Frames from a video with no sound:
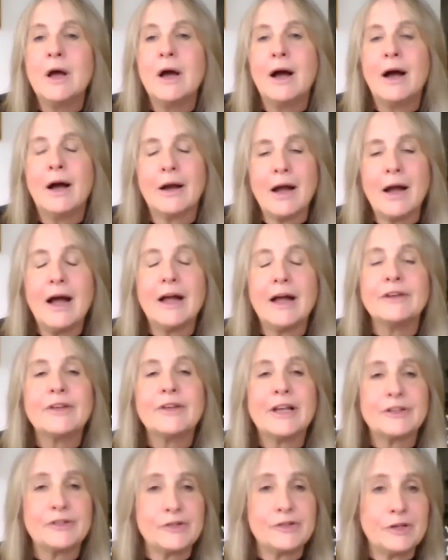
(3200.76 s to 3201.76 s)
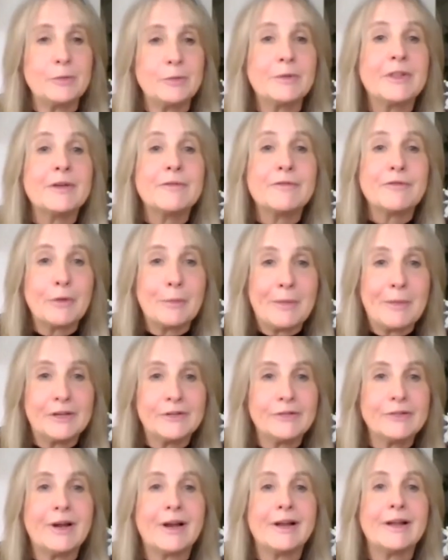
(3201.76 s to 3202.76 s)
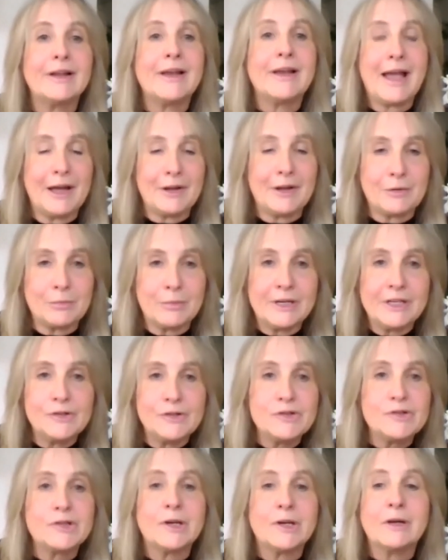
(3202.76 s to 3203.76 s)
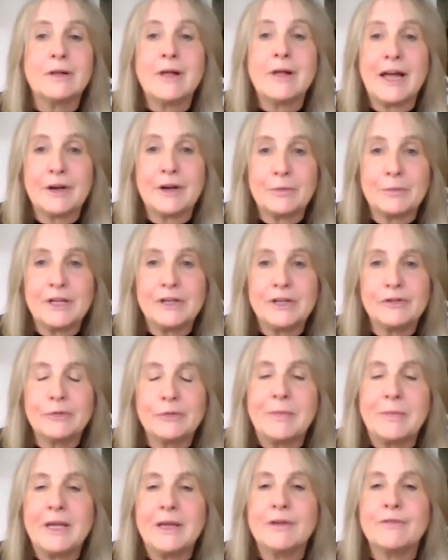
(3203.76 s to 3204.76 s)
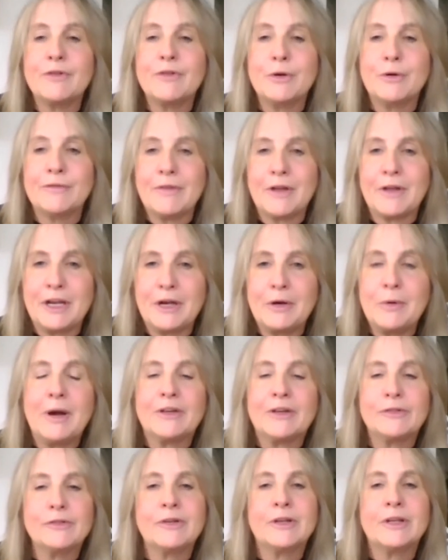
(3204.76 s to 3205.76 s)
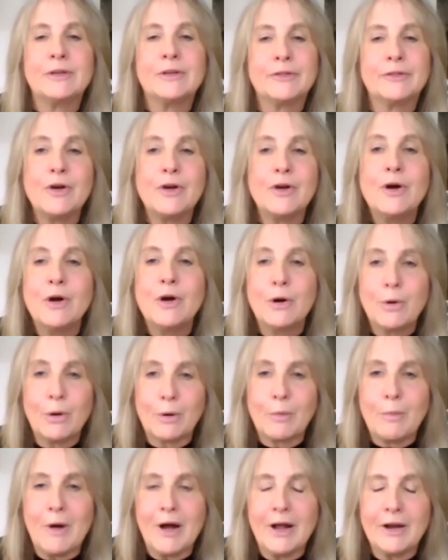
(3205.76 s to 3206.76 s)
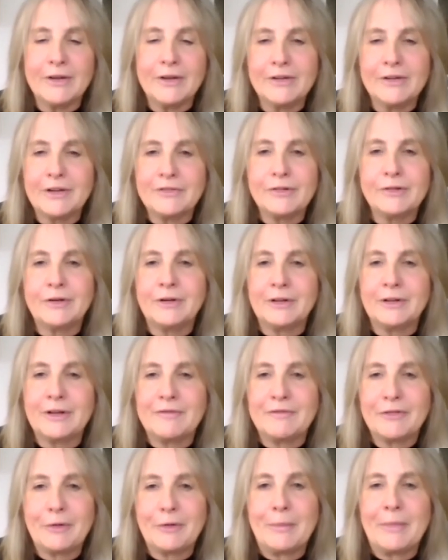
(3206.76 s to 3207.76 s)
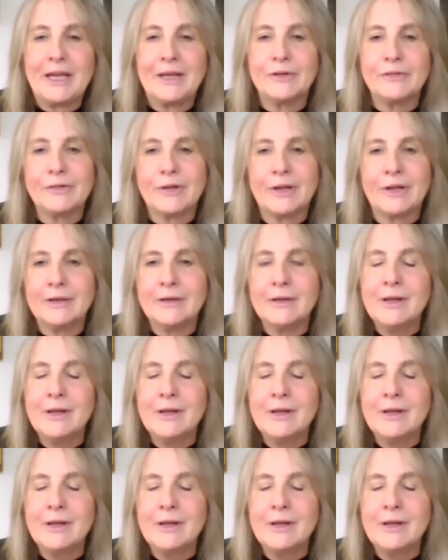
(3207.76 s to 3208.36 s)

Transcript: a contact sheet with information on how to reach Jill, how to reach me if you have any questions or want additional information.